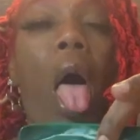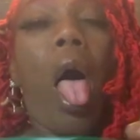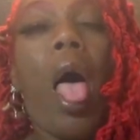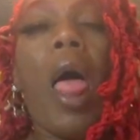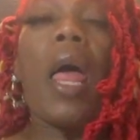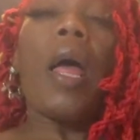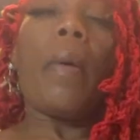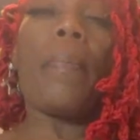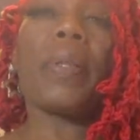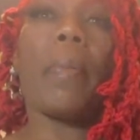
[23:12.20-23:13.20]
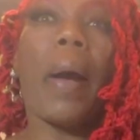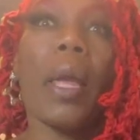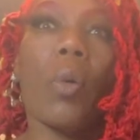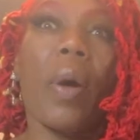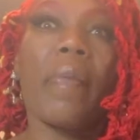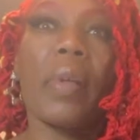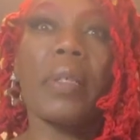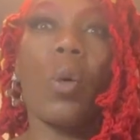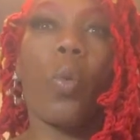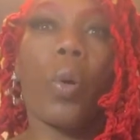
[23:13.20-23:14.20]
But the microwave
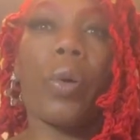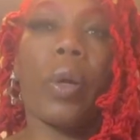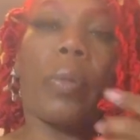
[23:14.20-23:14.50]
doesn't work.